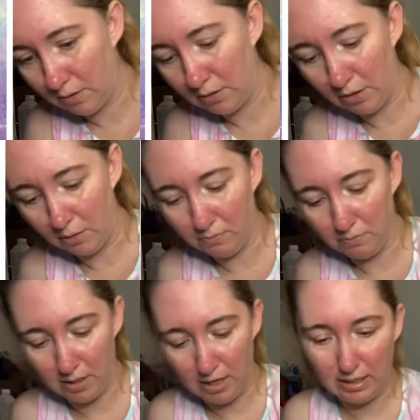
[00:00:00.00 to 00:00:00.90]
So
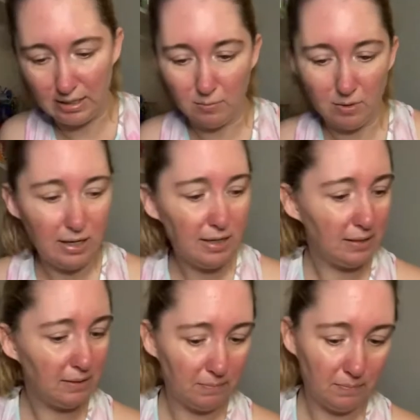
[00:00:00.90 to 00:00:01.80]
it is what it
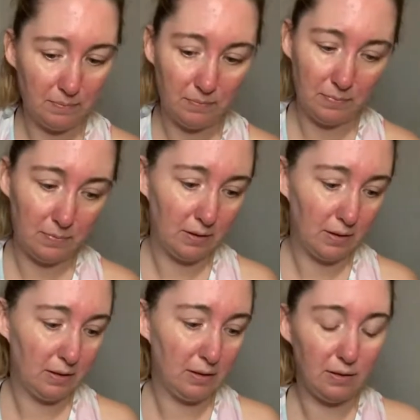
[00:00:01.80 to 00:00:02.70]
is.
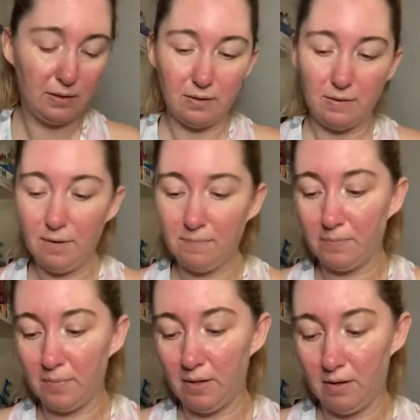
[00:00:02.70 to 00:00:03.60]
So there,
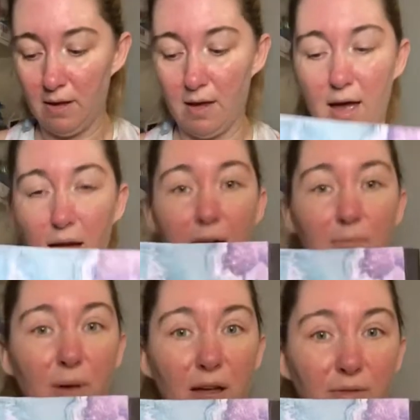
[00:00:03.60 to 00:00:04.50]
I have
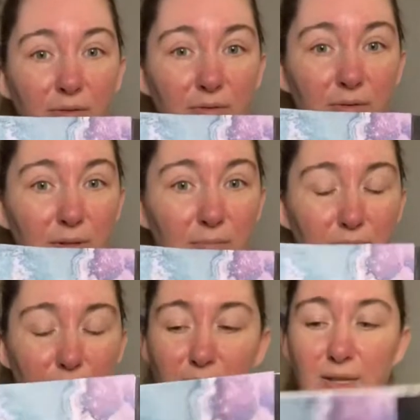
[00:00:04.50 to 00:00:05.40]
my
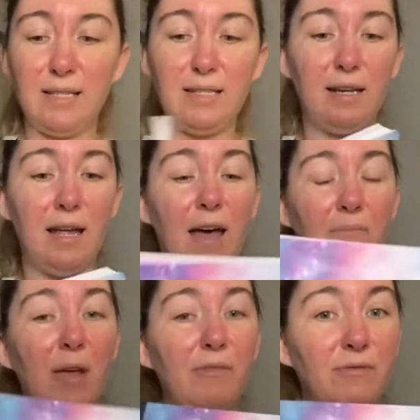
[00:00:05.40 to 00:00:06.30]
both sides done. I have
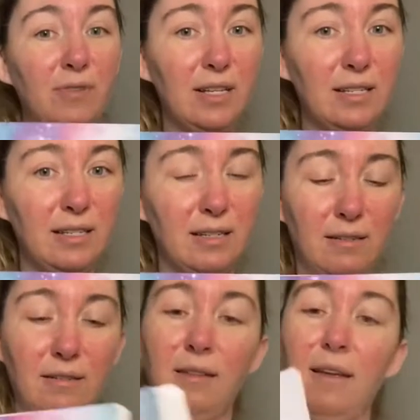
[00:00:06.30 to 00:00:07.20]
my front
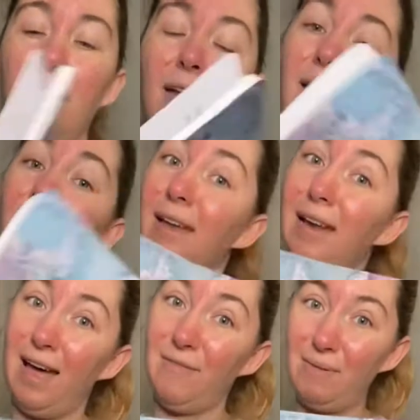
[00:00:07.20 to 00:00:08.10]
and I
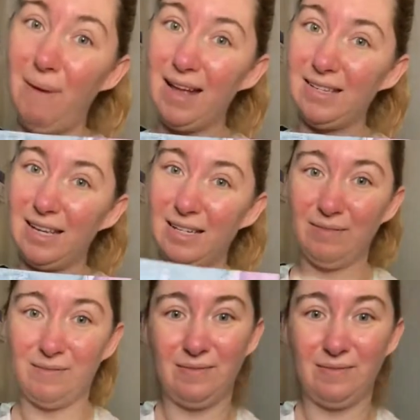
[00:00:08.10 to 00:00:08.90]
have the back done.